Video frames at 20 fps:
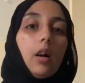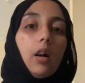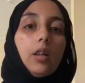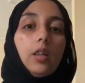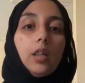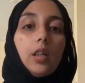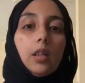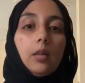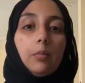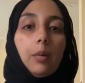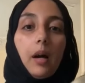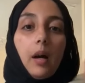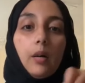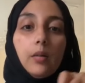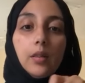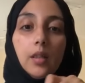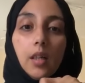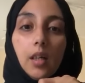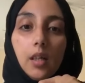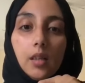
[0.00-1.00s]
Onion
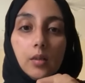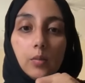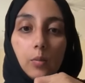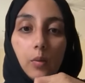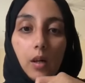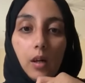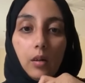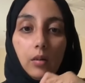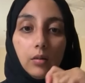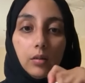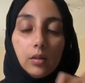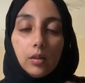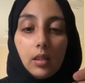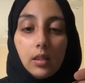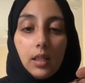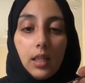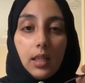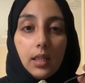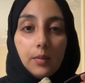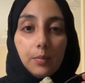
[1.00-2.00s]
powder as well.
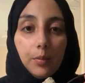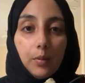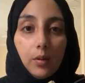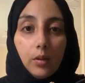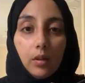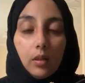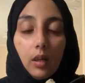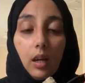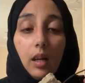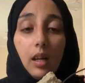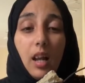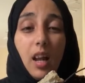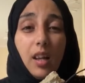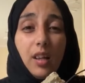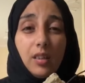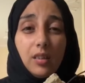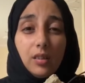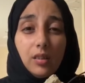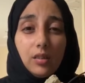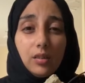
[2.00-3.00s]
Teaspoon, and I
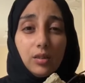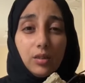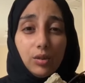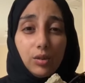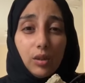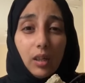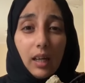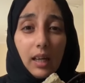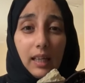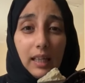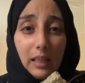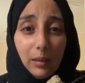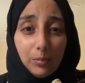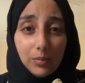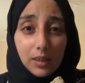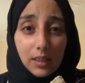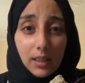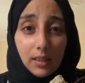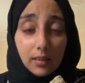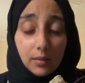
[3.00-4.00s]
do a
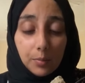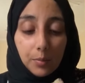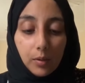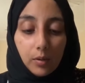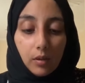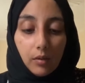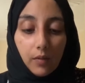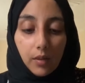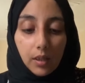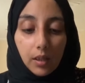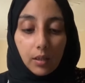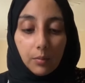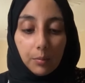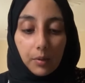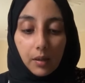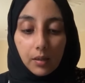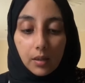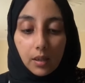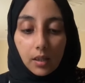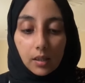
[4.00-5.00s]
heaped teaspoon of onion
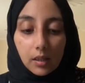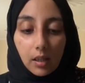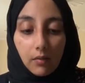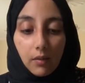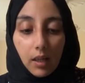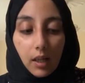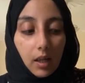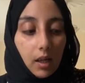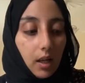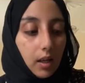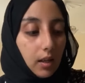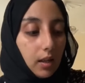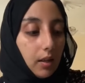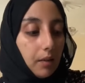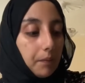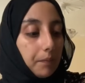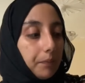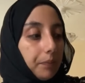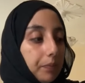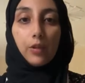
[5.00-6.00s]
powder because I really like it.
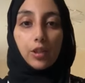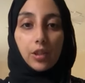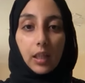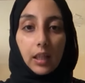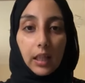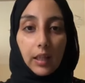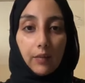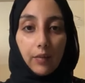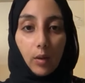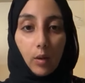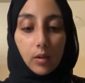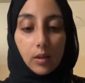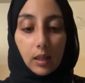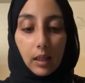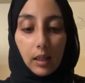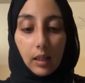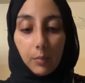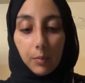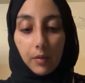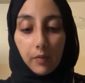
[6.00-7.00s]
I'm just going to give those a
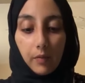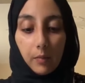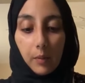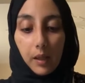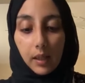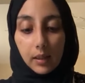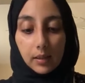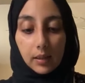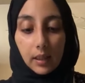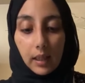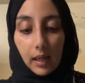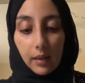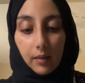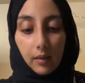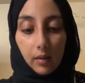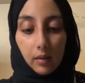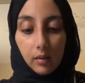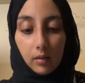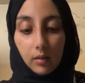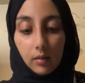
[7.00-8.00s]
little bit of a mix
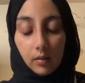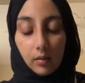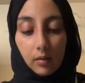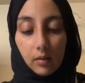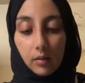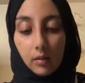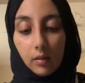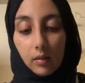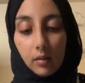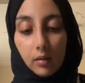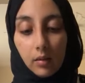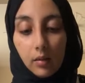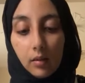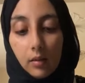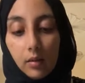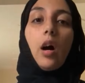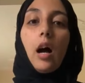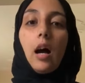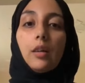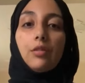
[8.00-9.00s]
together.
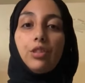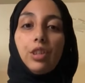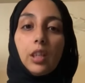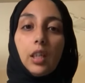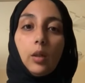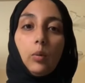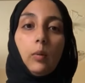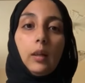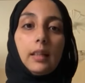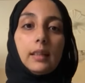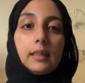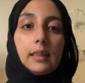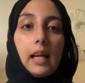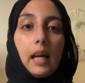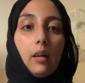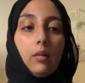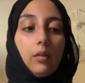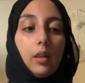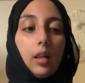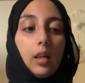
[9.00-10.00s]
Our chicken wings
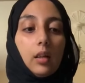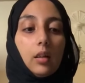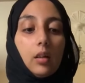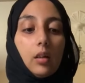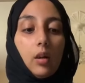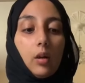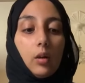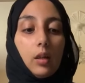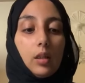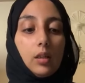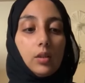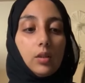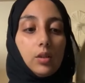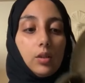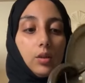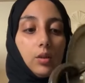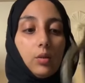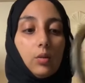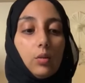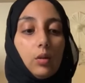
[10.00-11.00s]
now, they're going to go
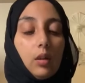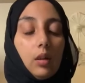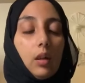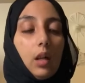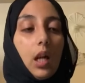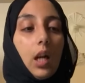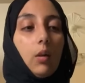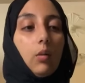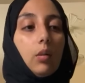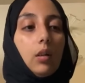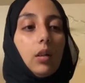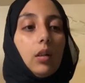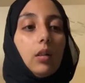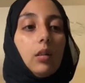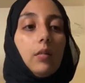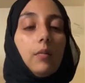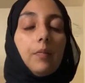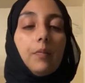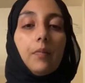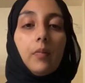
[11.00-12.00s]
into our
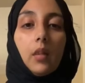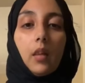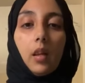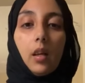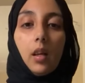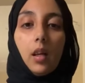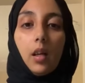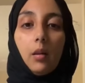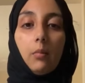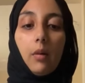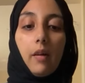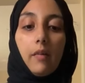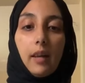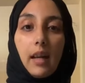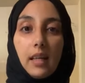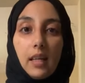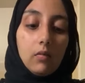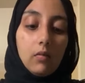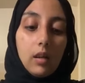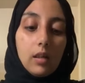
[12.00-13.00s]

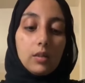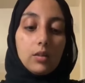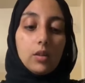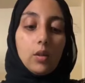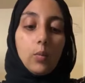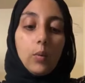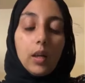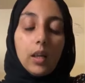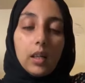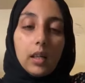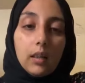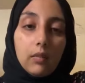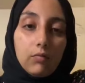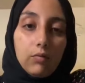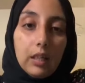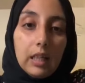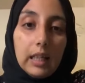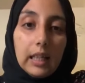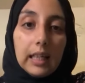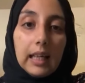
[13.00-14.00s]
marinade. Right, so we're going to
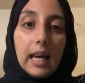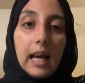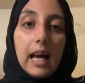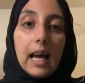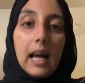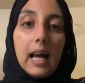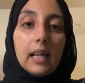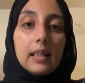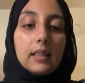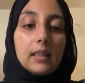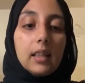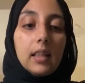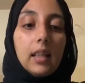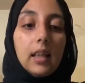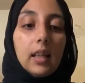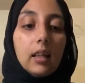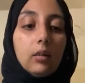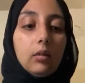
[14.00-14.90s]
really get our hands in here.